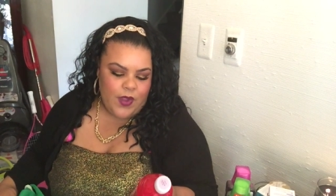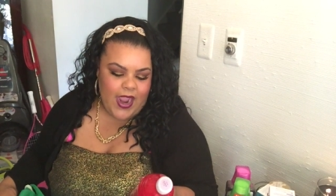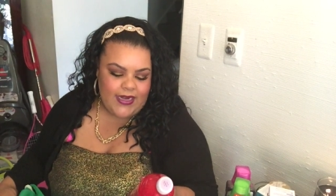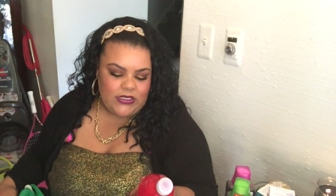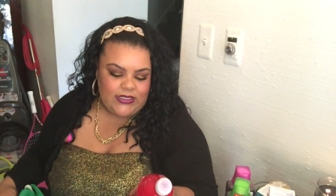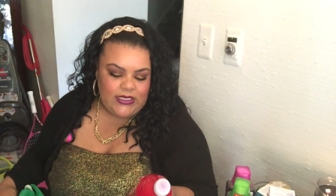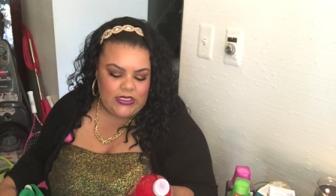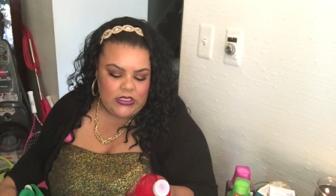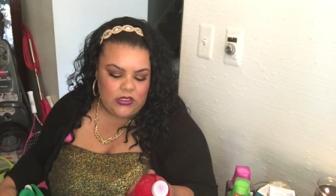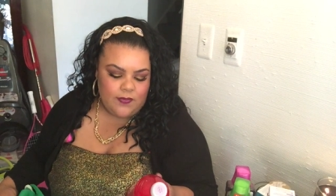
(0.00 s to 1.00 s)

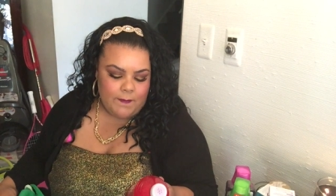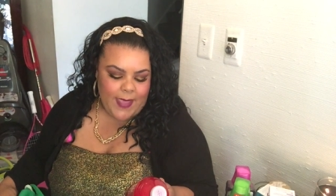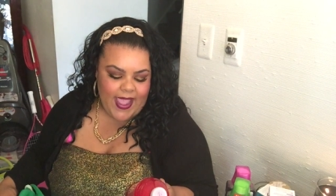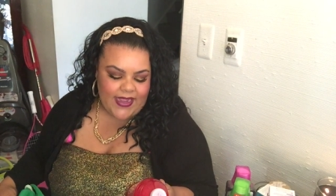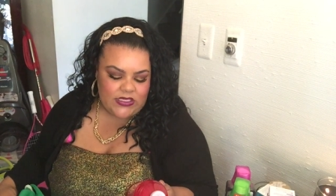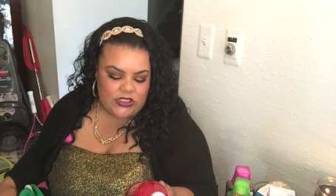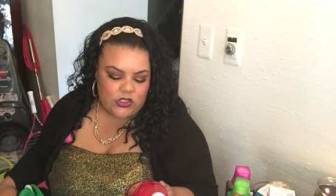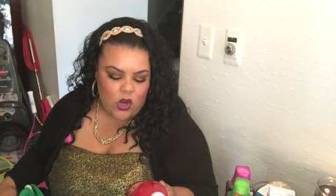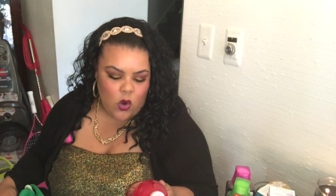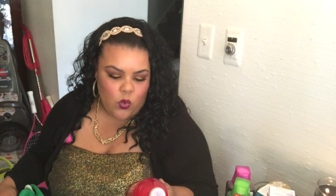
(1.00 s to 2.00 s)
Pinalen Max
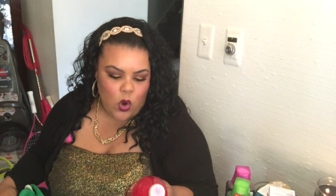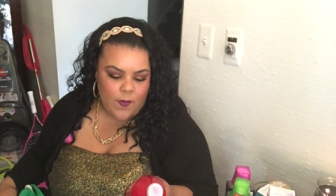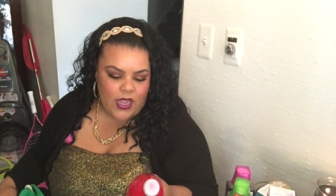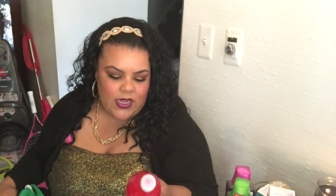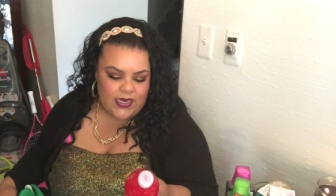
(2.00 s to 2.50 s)
Aroma,